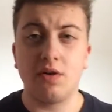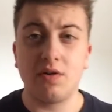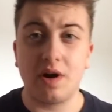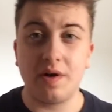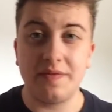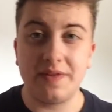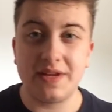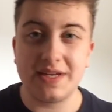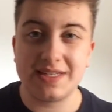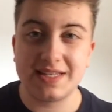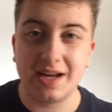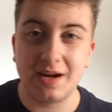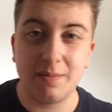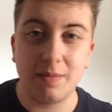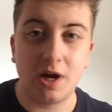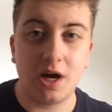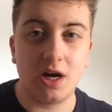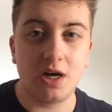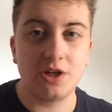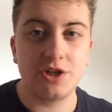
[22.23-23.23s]
Around this time
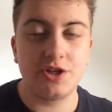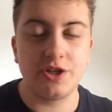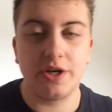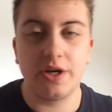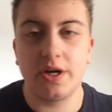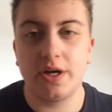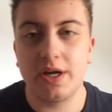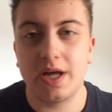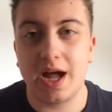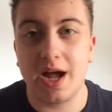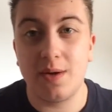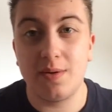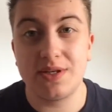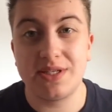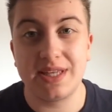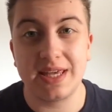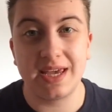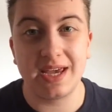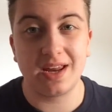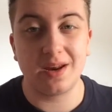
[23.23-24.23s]
last year, I was
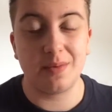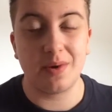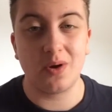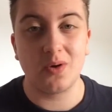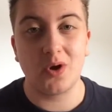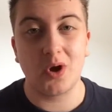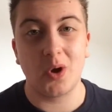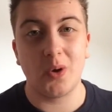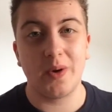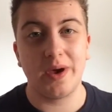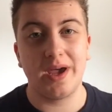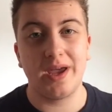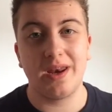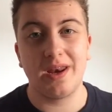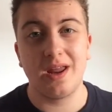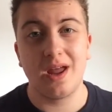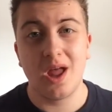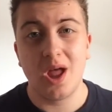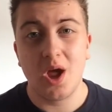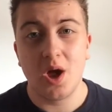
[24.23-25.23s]
thinking about
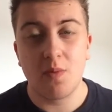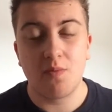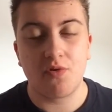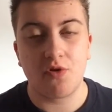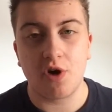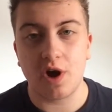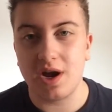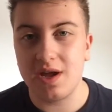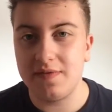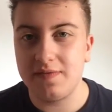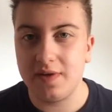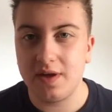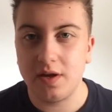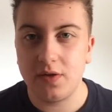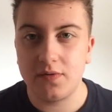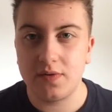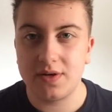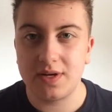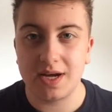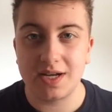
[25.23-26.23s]
going private
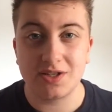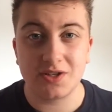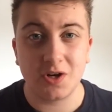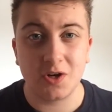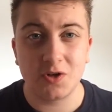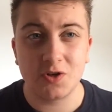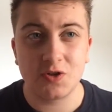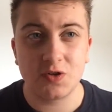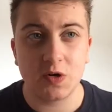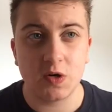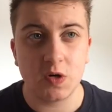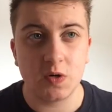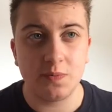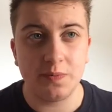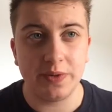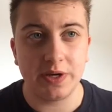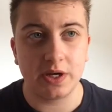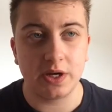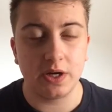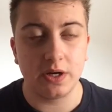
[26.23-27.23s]
for testosterone
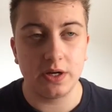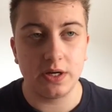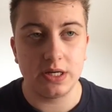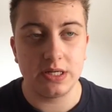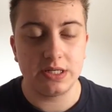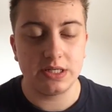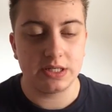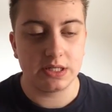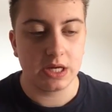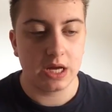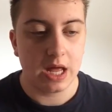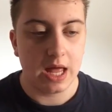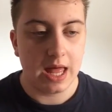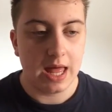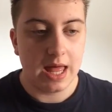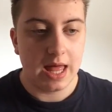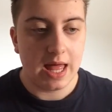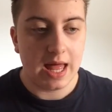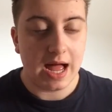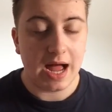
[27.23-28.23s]
because
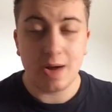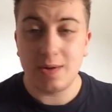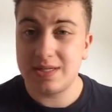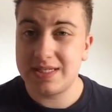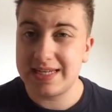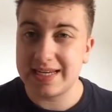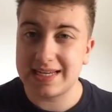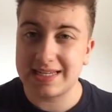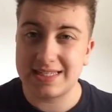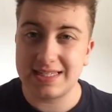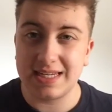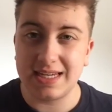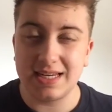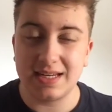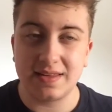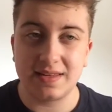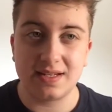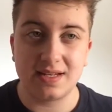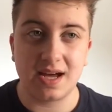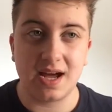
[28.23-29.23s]
I was 16
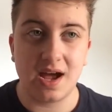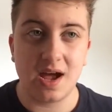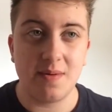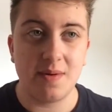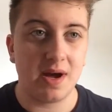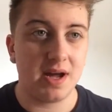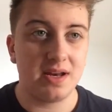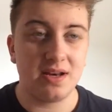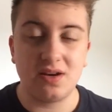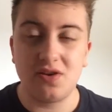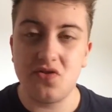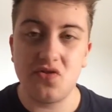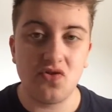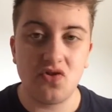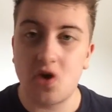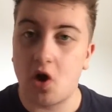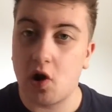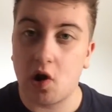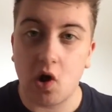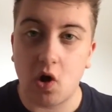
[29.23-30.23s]
at the time. I'd
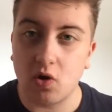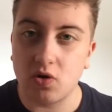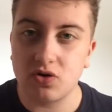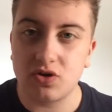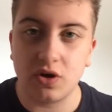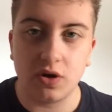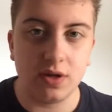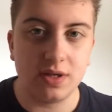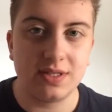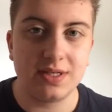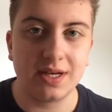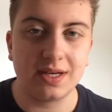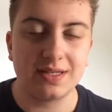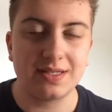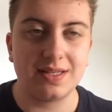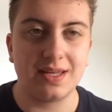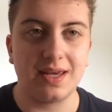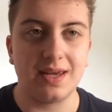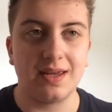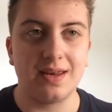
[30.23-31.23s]
not long turned
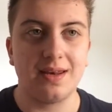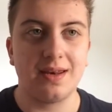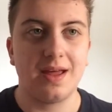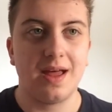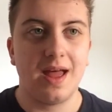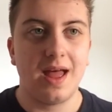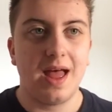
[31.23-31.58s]
16,